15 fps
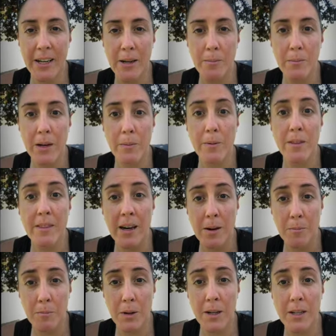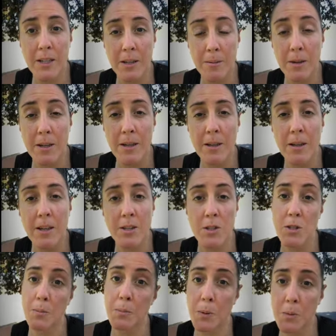and maybe that body is
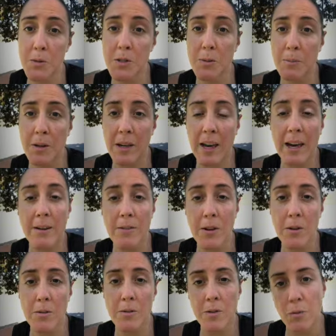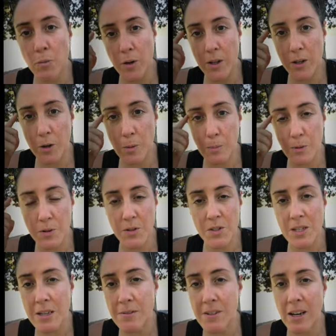supposed to be heavier than what your
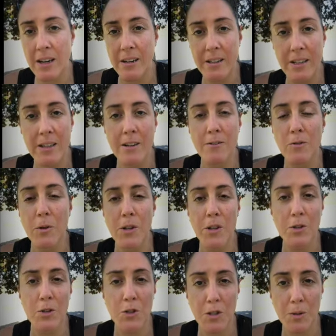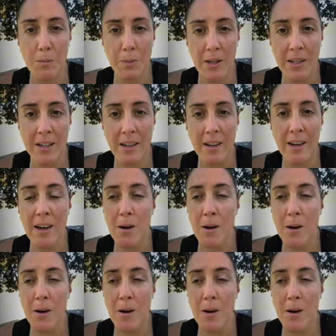perceived idea of what you should be.